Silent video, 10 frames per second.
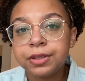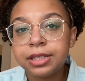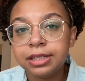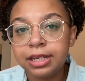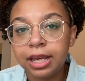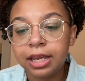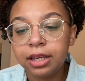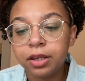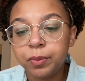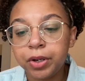today
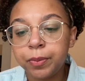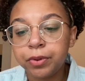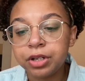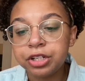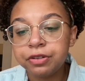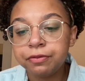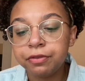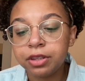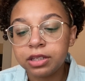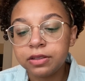in preparation
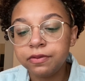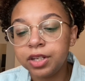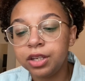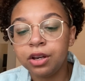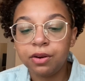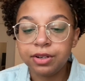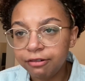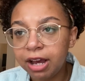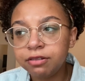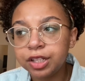for this video,
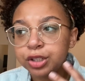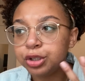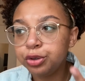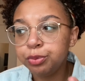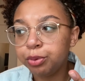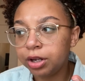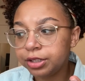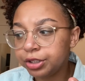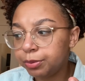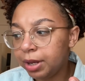I have like 2
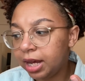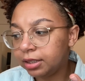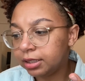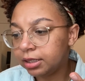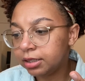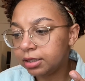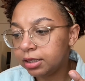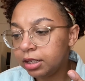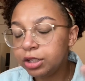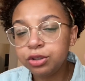bronzer palettes,
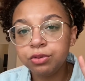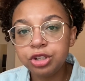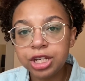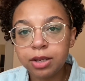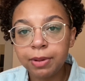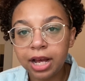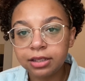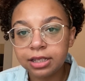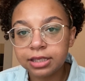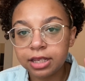2 cheek
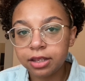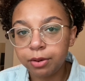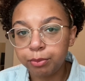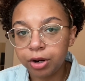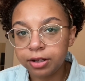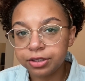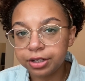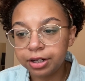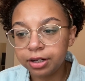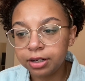palettes, and then a
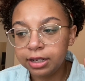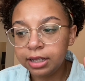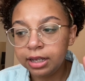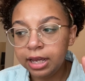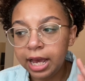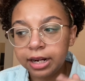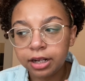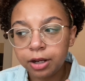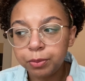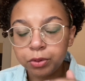bronzer and a
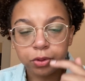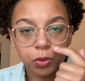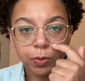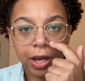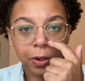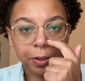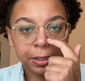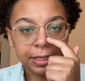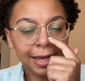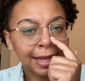couple loose
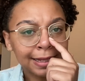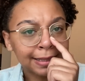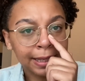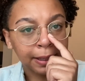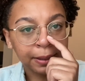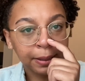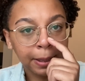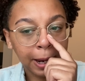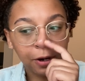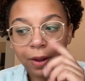powders, and that's it.
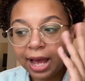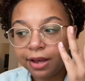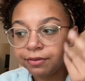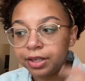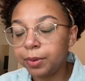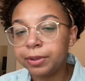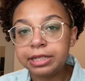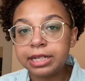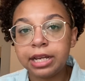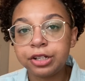I don't have like a
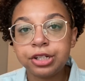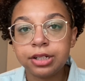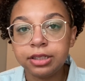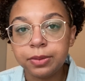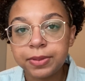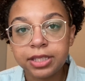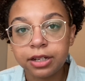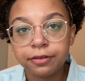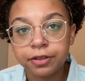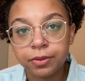bunch of extra lip
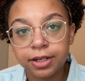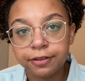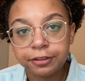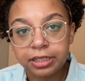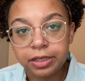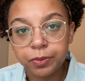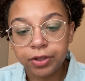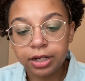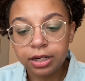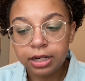stuff or whatever anymore.